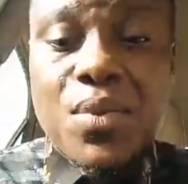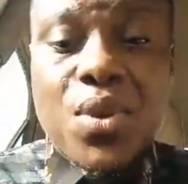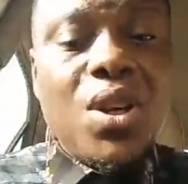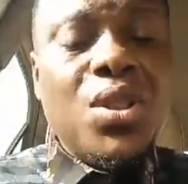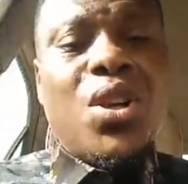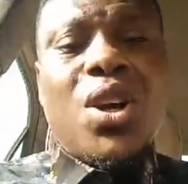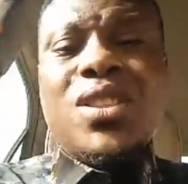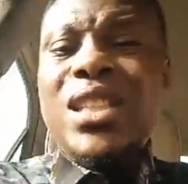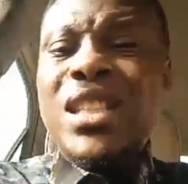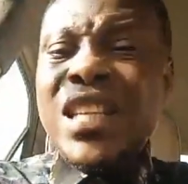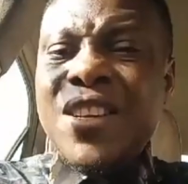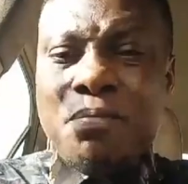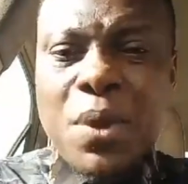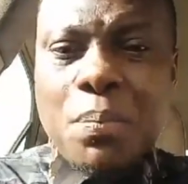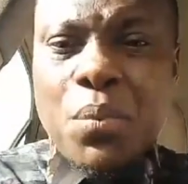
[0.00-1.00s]
Don't just
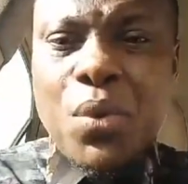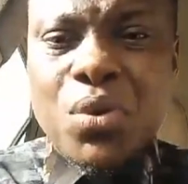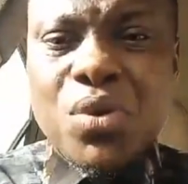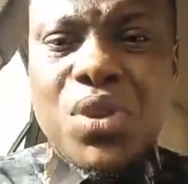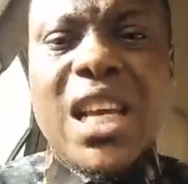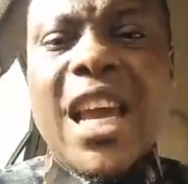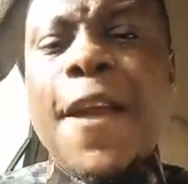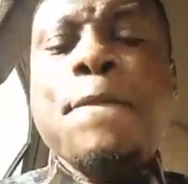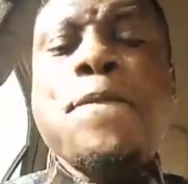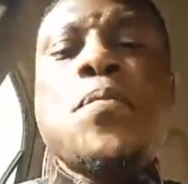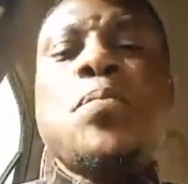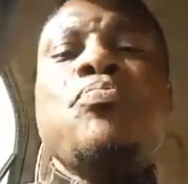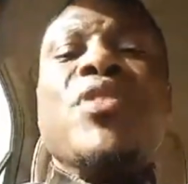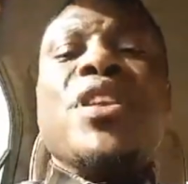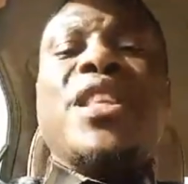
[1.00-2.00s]
leave people to say
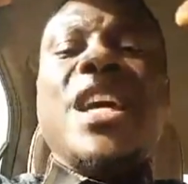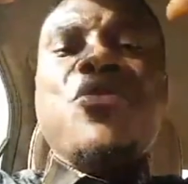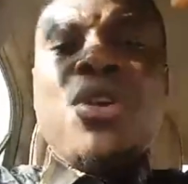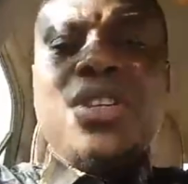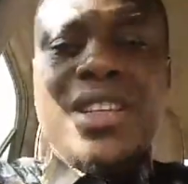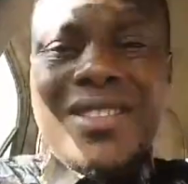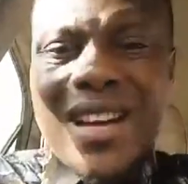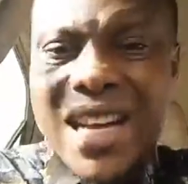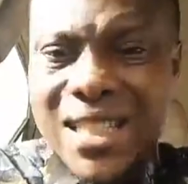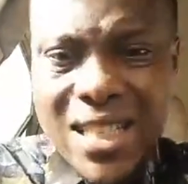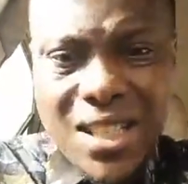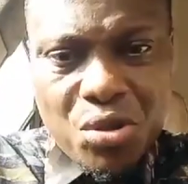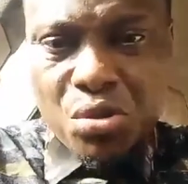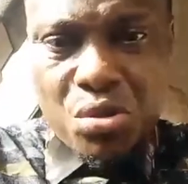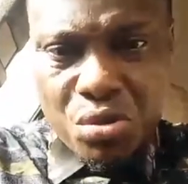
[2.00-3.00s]
they know the right
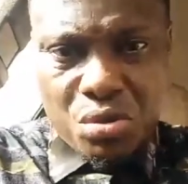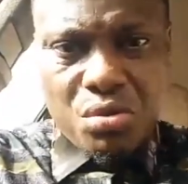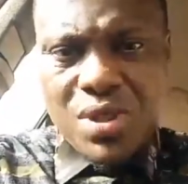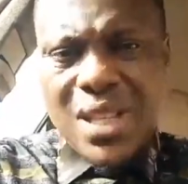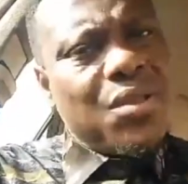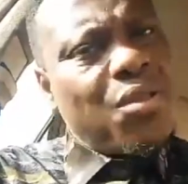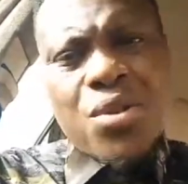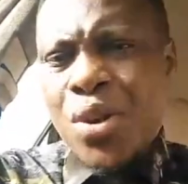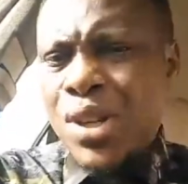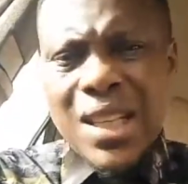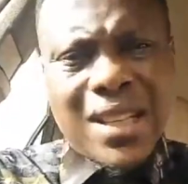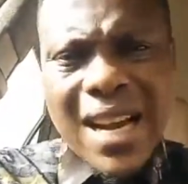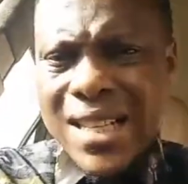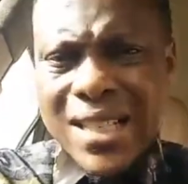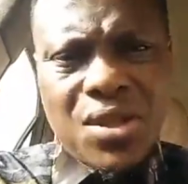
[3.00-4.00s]
thing to do. They don't know the
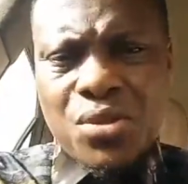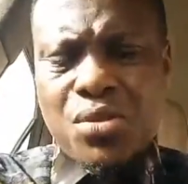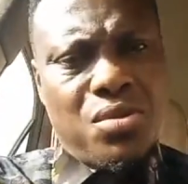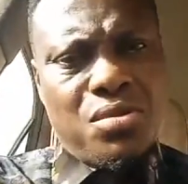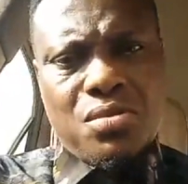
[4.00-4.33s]
right thing to do.